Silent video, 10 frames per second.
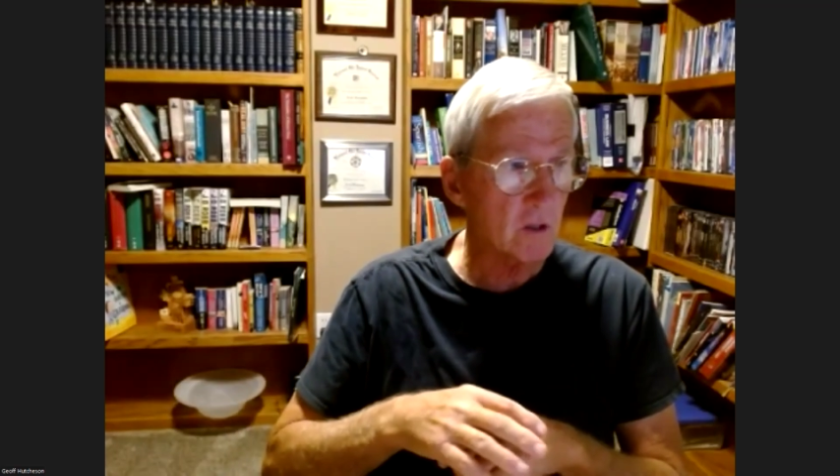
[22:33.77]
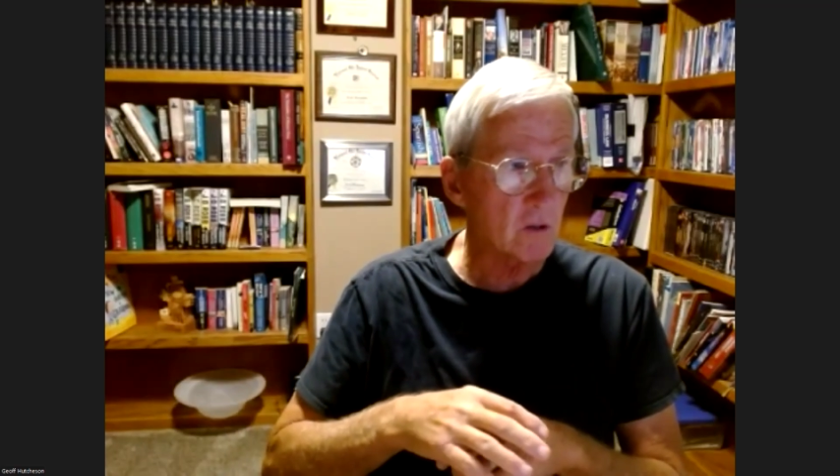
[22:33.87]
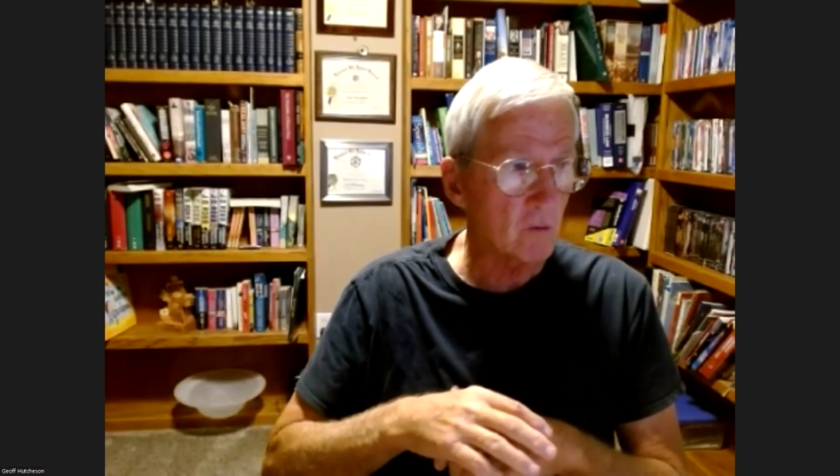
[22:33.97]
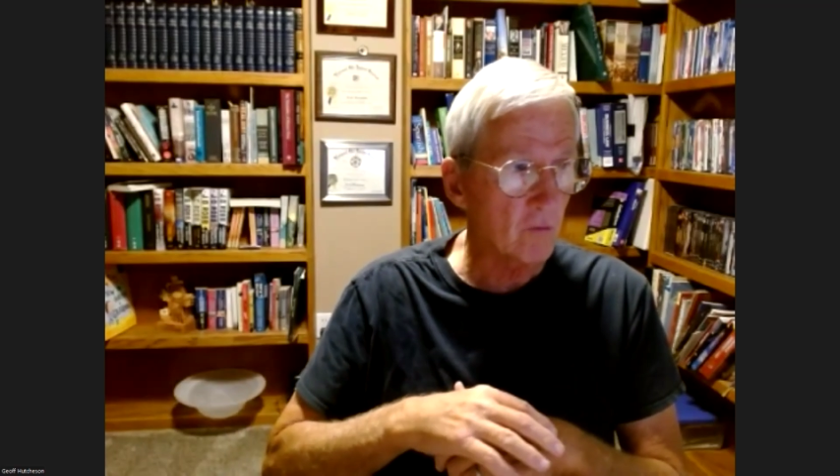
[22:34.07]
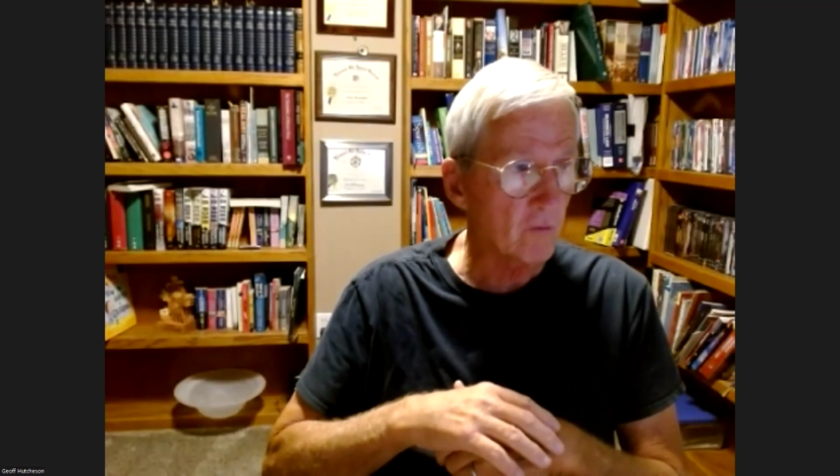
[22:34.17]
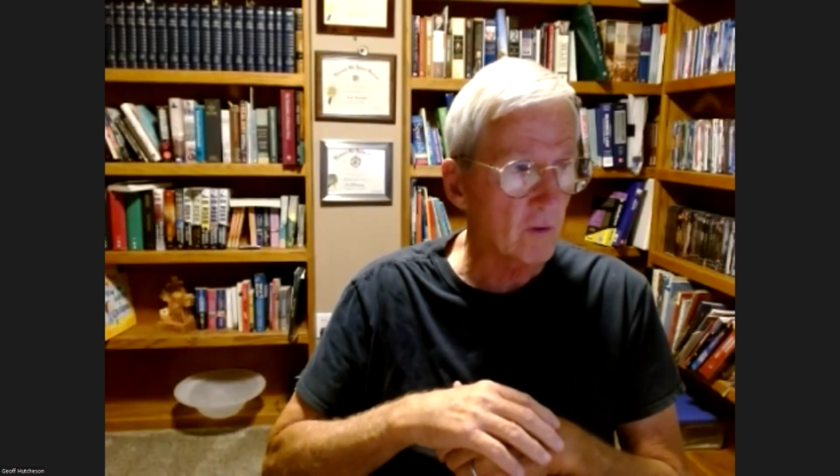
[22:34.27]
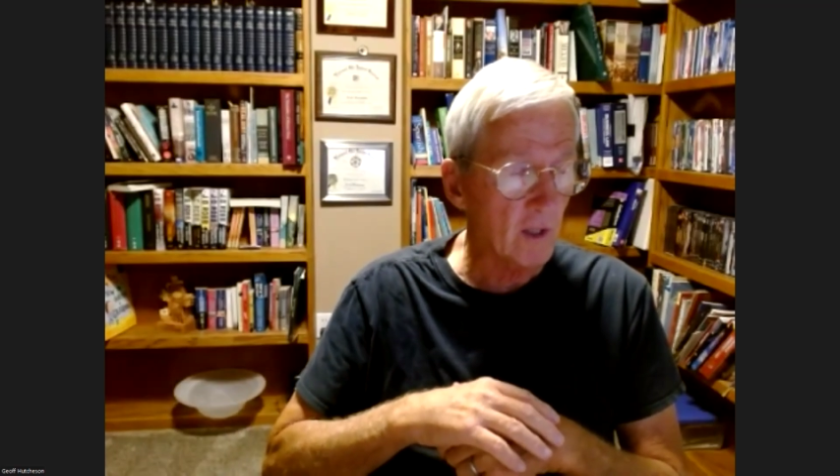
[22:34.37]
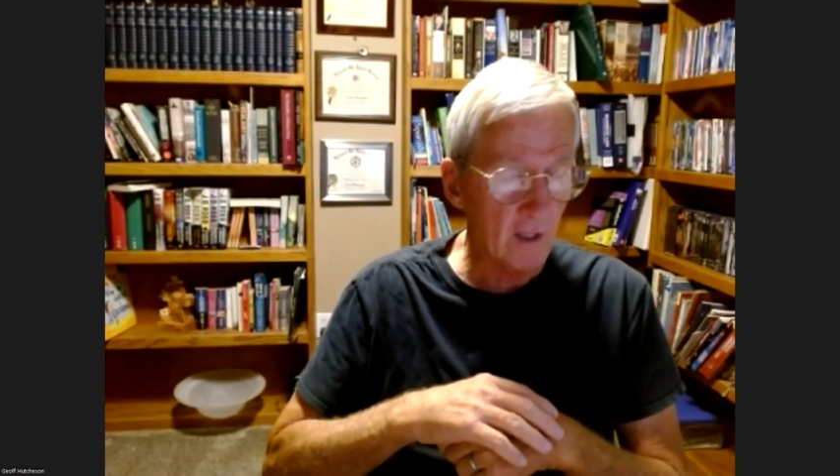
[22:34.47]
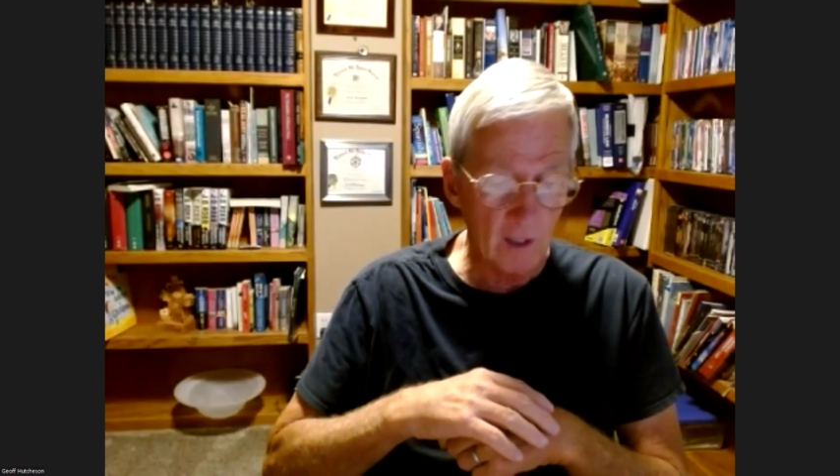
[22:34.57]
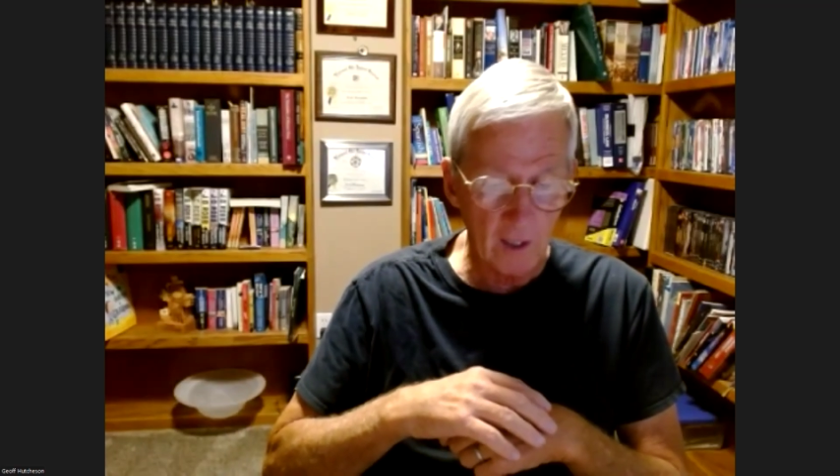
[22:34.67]
in northern
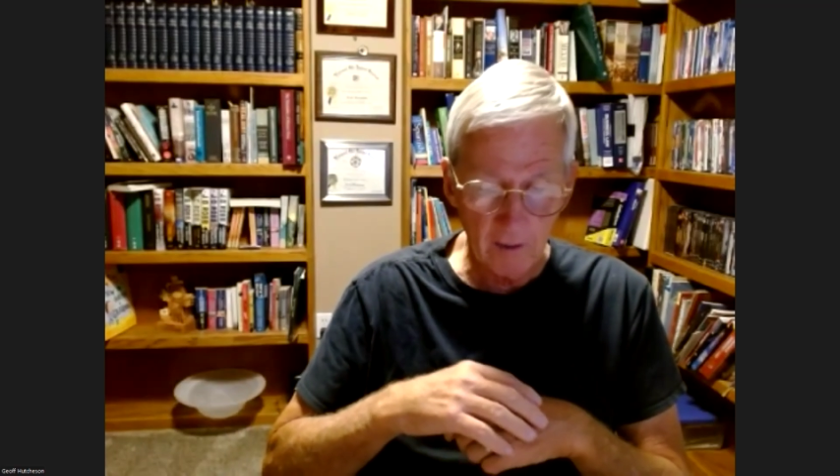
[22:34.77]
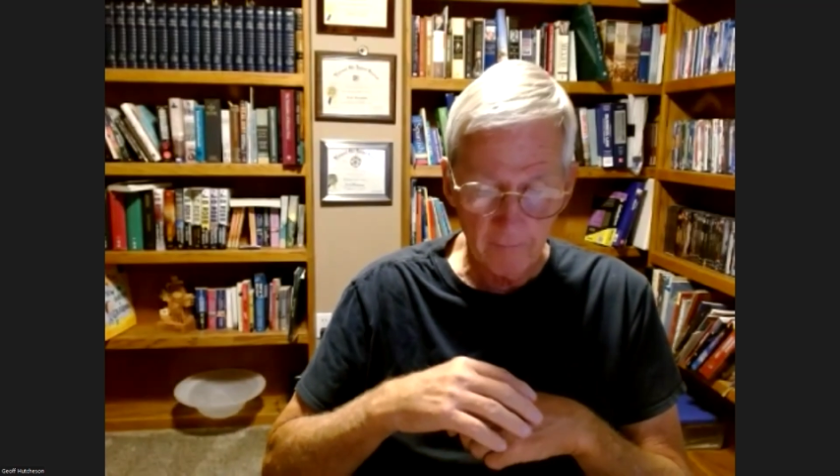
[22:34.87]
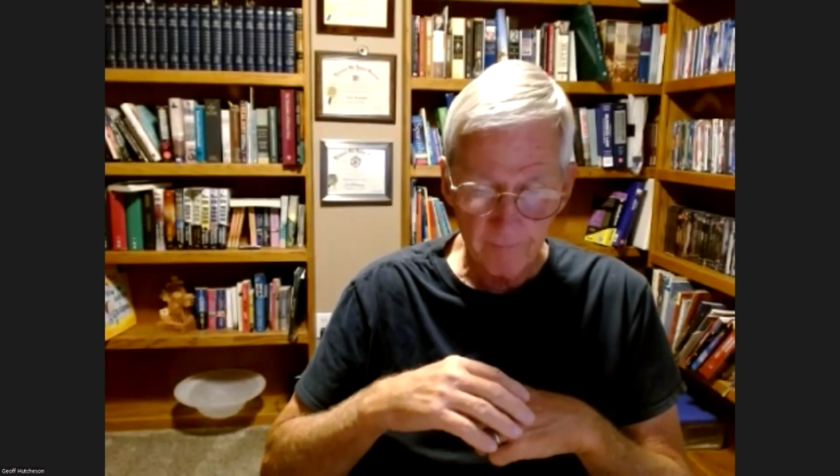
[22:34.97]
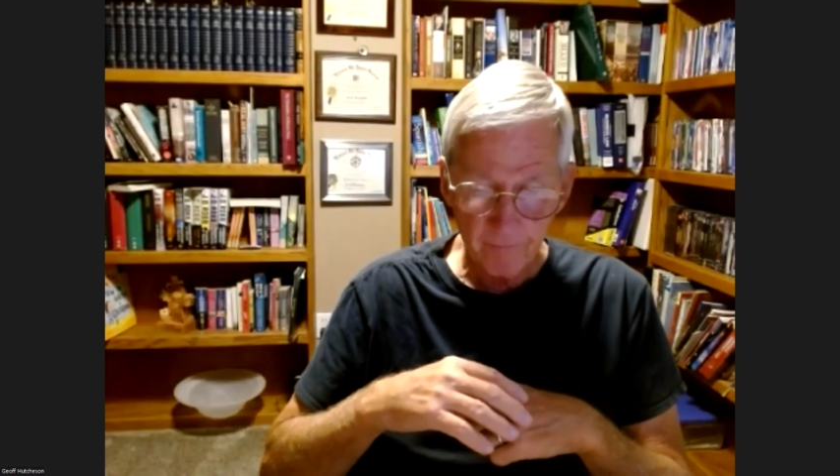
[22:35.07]
Italy.